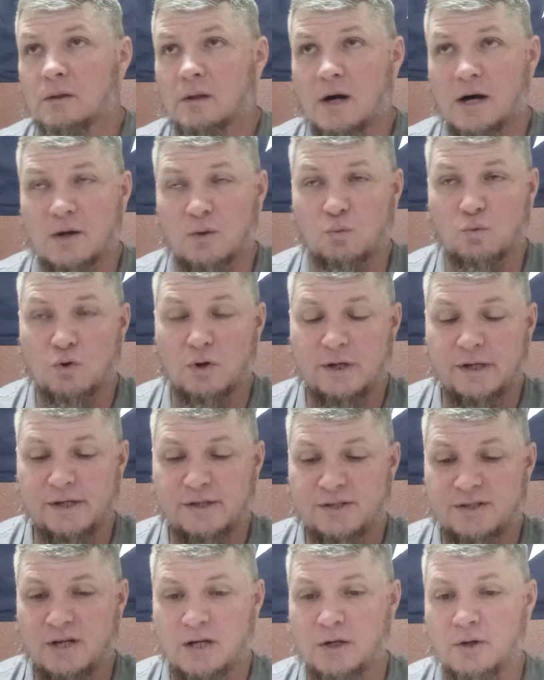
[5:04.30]
A lot of woody
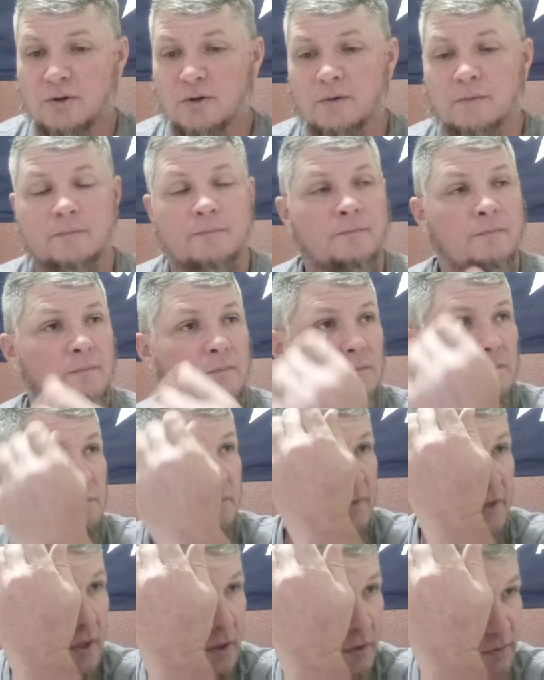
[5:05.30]
cedar
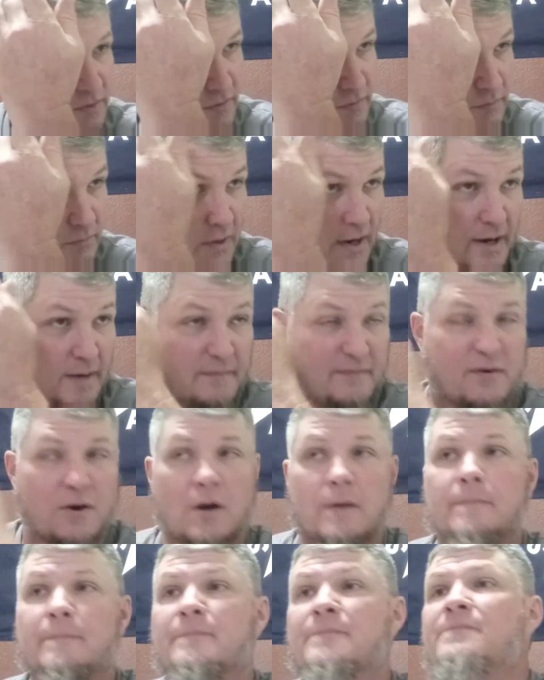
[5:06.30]
notes right up
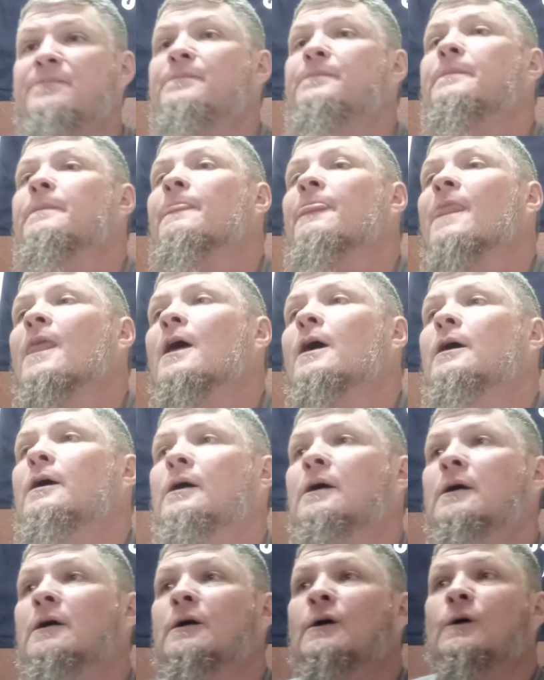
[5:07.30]
front.
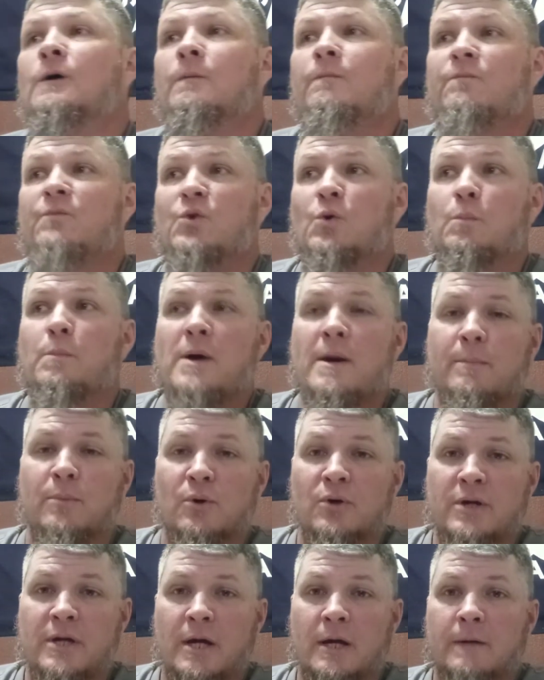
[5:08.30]
No
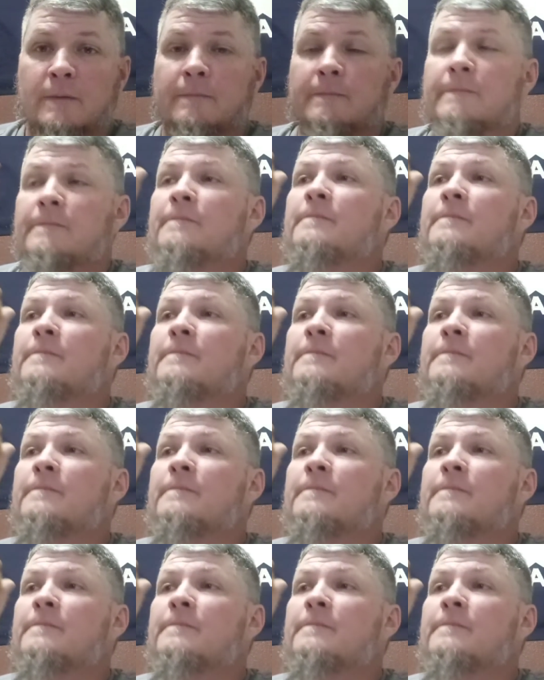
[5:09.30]
pepper yet.